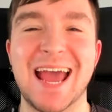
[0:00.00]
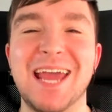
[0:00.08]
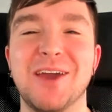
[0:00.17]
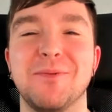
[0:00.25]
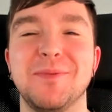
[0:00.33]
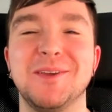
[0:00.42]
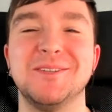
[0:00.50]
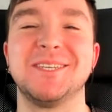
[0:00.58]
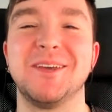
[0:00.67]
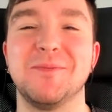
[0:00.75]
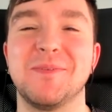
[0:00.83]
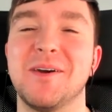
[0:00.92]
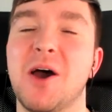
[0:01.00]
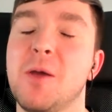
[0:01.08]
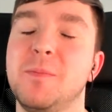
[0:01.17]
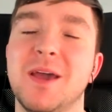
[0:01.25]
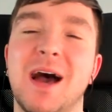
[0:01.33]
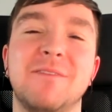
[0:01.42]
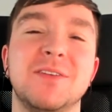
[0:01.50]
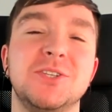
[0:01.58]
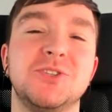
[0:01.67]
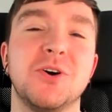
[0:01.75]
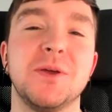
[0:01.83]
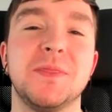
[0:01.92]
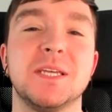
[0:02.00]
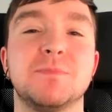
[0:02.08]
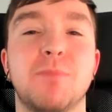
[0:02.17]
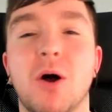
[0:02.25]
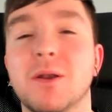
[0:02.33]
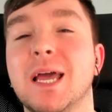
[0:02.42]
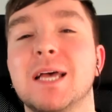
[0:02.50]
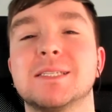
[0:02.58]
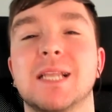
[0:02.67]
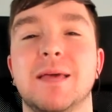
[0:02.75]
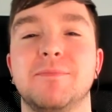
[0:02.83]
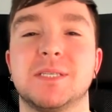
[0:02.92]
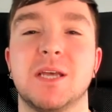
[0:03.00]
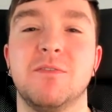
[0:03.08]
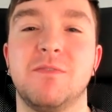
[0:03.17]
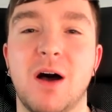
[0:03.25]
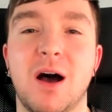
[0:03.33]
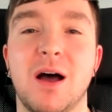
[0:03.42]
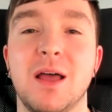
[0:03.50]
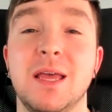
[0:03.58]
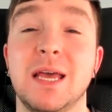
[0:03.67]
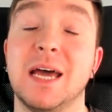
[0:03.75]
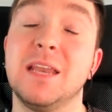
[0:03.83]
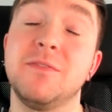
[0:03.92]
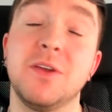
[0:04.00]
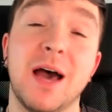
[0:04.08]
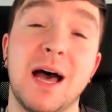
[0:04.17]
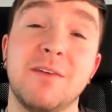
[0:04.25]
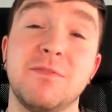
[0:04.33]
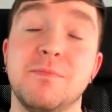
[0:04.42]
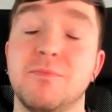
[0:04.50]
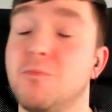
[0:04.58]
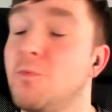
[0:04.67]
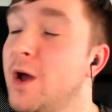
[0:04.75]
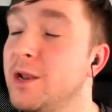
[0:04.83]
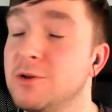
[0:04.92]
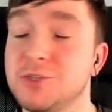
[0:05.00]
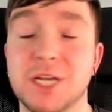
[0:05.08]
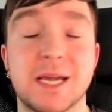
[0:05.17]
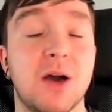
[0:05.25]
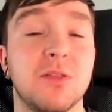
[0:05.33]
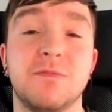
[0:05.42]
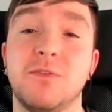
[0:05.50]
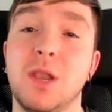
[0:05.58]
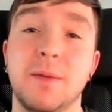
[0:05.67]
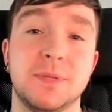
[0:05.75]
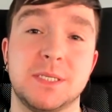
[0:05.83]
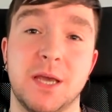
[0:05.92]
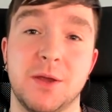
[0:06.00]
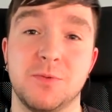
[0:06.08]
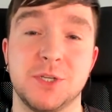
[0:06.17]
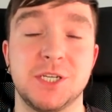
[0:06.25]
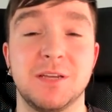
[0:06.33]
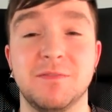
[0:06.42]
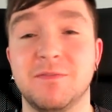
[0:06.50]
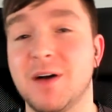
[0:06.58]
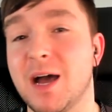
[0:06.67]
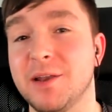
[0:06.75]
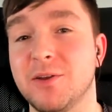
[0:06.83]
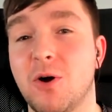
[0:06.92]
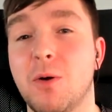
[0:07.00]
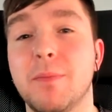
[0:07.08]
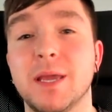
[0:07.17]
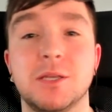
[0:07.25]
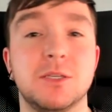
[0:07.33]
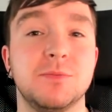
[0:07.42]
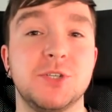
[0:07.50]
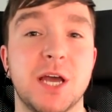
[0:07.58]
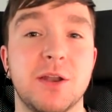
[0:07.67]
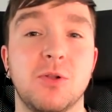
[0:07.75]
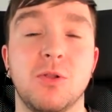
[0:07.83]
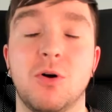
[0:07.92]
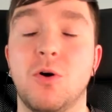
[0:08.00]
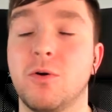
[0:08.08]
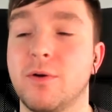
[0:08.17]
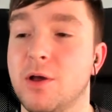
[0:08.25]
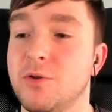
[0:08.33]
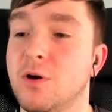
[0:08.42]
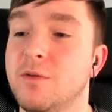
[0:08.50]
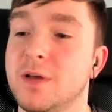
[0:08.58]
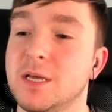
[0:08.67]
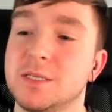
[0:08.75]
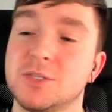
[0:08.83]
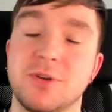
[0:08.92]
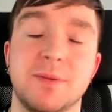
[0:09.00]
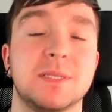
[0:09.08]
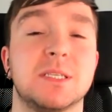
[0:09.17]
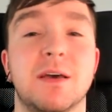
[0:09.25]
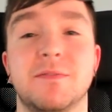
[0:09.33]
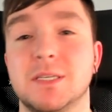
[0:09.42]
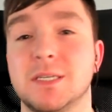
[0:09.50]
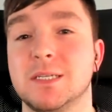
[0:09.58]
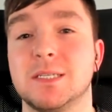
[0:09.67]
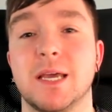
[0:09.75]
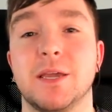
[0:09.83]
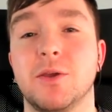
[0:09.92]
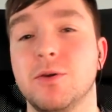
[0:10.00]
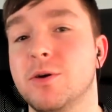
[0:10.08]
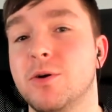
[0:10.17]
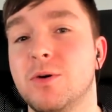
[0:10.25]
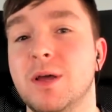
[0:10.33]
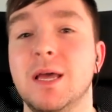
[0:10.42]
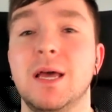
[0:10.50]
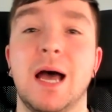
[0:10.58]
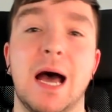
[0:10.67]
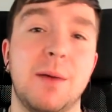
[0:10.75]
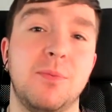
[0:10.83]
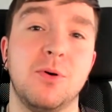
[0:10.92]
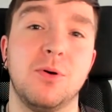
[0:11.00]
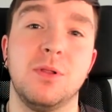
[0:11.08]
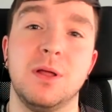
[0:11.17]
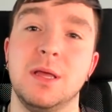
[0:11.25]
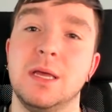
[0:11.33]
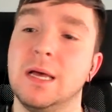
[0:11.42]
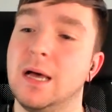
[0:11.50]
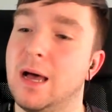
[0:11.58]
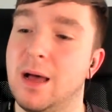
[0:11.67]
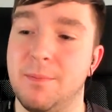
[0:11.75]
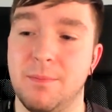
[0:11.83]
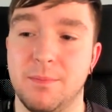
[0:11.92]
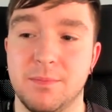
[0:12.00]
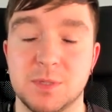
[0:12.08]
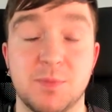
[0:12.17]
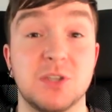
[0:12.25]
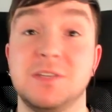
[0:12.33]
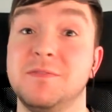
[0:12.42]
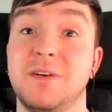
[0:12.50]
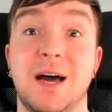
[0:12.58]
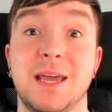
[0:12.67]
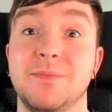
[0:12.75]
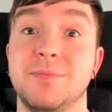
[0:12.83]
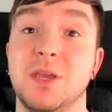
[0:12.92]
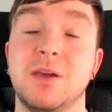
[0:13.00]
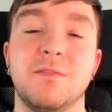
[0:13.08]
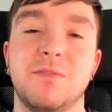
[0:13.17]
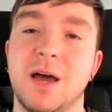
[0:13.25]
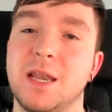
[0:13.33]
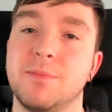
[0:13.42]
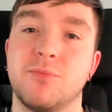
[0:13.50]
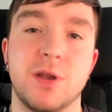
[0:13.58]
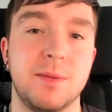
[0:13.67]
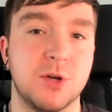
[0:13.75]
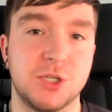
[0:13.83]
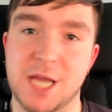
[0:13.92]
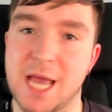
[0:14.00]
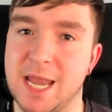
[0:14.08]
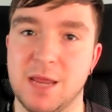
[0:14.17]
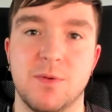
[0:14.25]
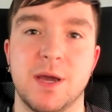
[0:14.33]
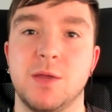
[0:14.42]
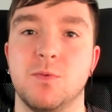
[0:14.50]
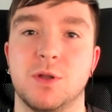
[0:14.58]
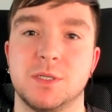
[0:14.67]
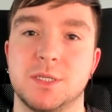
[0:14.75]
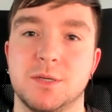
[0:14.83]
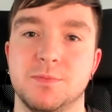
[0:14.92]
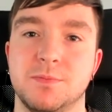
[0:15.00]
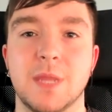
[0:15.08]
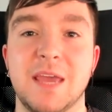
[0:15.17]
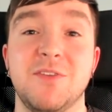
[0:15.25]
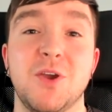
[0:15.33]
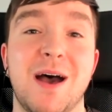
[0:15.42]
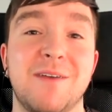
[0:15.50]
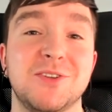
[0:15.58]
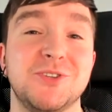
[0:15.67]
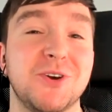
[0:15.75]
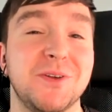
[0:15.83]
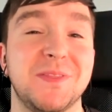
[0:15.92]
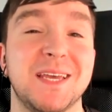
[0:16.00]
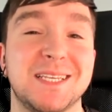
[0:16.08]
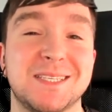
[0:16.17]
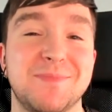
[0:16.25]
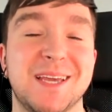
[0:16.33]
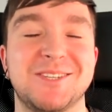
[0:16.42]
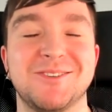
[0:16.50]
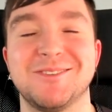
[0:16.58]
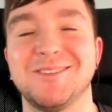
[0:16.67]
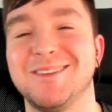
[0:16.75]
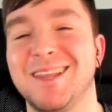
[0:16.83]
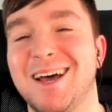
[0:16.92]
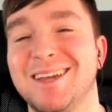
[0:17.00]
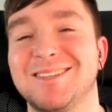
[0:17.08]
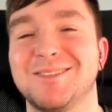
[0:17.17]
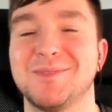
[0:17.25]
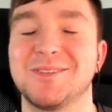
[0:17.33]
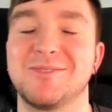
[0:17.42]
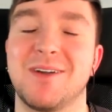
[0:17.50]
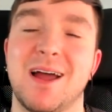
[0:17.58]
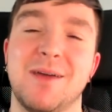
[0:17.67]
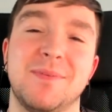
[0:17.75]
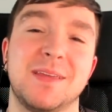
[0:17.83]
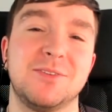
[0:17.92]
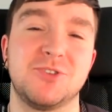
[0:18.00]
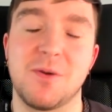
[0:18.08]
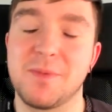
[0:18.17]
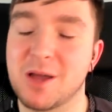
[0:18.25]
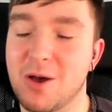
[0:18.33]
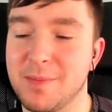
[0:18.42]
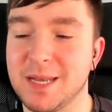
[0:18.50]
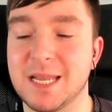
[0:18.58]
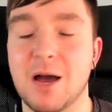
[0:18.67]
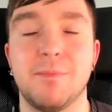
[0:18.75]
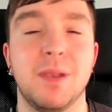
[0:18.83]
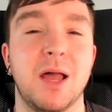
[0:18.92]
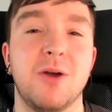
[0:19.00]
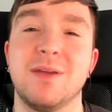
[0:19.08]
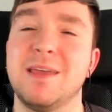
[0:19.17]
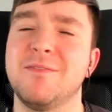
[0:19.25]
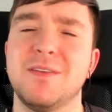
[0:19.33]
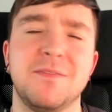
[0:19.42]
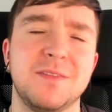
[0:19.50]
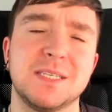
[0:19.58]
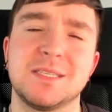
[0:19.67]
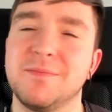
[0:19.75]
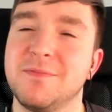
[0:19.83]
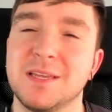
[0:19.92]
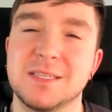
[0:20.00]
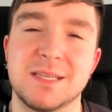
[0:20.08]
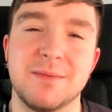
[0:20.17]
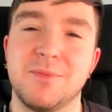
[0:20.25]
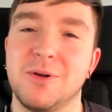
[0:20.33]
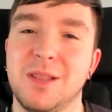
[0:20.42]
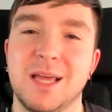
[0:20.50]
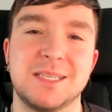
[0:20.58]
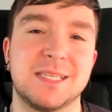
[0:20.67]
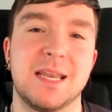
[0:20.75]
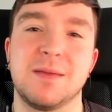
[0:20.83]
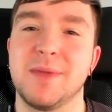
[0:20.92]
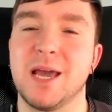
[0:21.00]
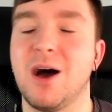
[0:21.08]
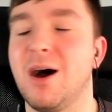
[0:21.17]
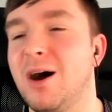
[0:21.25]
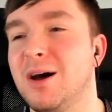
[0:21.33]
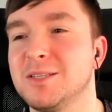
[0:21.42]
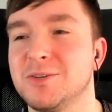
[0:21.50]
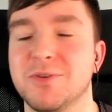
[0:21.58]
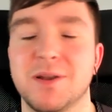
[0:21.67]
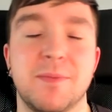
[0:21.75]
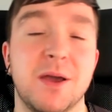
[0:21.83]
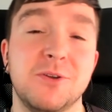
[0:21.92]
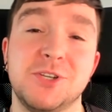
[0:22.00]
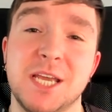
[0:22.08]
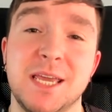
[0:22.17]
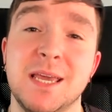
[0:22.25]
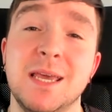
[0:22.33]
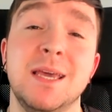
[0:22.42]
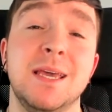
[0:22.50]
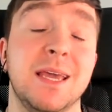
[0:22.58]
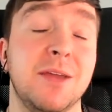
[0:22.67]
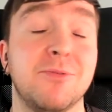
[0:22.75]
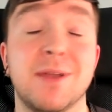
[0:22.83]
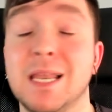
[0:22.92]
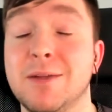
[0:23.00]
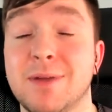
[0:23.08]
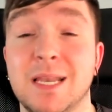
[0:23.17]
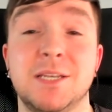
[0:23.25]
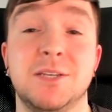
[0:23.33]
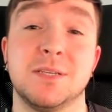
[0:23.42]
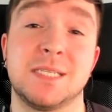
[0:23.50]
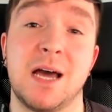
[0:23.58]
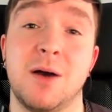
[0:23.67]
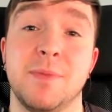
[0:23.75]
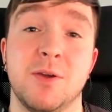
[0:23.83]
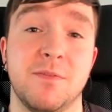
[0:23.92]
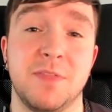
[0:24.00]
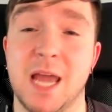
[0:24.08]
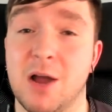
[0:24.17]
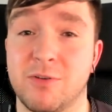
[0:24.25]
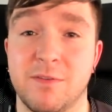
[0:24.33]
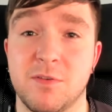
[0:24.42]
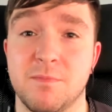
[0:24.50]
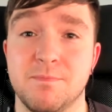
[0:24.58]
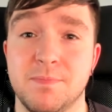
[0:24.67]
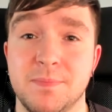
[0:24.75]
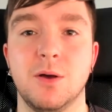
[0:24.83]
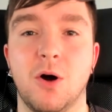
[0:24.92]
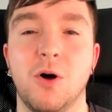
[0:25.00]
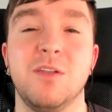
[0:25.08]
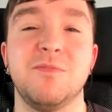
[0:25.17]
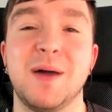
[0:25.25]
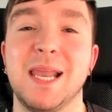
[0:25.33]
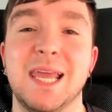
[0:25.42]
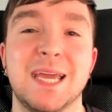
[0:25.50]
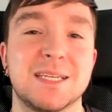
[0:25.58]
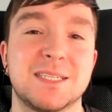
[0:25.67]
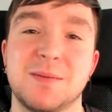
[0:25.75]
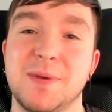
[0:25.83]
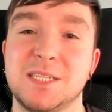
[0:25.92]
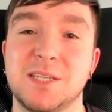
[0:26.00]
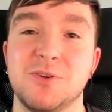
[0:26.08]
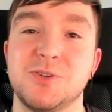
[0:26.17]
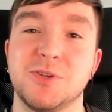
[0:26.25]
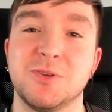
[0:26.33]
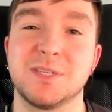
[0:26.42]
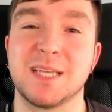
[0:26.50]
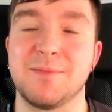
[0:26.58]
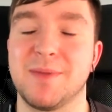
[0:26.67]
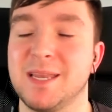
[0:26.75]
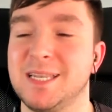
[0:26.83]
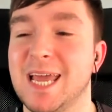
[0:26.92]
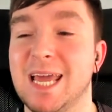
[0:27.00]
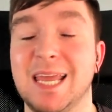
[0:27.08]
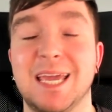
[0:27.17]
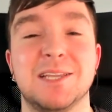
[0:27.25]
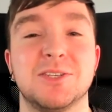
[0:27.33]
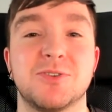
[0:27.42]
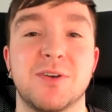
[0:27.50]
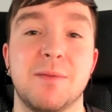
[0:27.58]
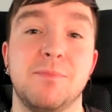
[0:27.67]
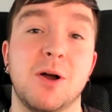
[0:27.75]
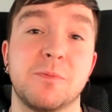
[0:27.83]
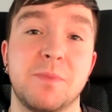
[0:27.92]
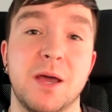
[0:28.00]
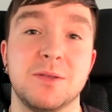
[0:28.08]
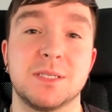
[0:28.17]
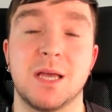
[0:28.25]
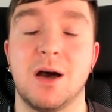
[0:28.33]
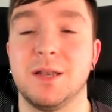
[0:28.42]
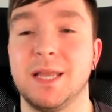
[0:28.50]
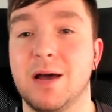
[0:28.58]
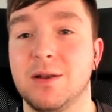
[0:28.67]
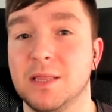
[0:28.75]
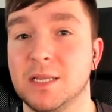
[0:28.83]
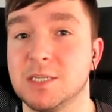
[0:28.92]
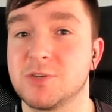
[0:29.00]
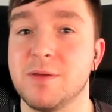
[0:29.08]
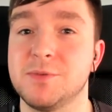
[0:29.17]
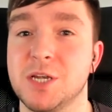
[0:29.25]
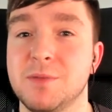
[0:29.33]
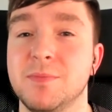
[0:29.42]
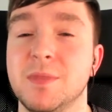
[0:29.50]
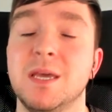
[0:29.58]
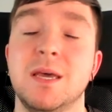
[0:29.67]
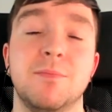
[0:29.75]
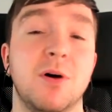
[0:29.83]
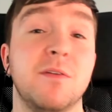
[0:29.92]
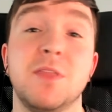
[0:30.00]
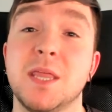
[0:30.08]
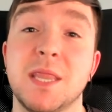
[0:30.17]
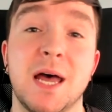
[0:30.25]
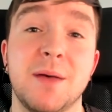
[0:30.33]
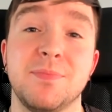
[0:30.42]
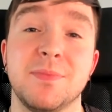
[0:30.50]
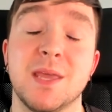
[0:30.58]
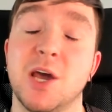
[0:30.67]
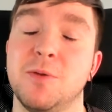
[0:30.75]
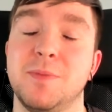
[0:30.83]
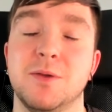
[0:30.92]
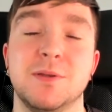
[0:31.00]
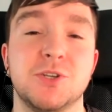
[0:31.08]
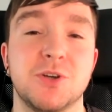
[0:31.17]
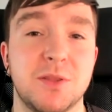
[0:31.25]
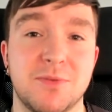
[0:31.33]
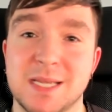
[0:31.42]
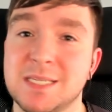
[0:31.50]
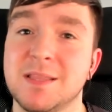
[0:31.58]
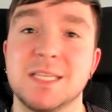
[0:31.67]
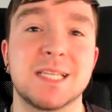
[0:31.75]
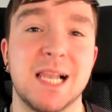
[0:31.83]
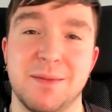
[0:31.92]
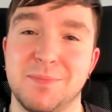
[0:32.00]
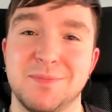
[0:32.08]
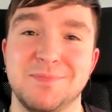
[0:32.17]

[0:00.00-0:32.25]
Hey up, YouTube. Hope you have enjoyed this podcast clip so far. And if you have, why not check out the full episode, which you can find on my YouTube channel or on other streaming services like Google, Apple, um, Spotify. You can find it pretty much anywhere you want to. If you have enjoyed this, make sure to like, subscribe, drop a comment down below, even if it's something simple like sending me a heart or an emoji. It really, really does help me with the algorithm. All of my links to my socials, like my daily Instagram blog posts, are down in the description. But other than that, I hope you enjoy the rest of this clip.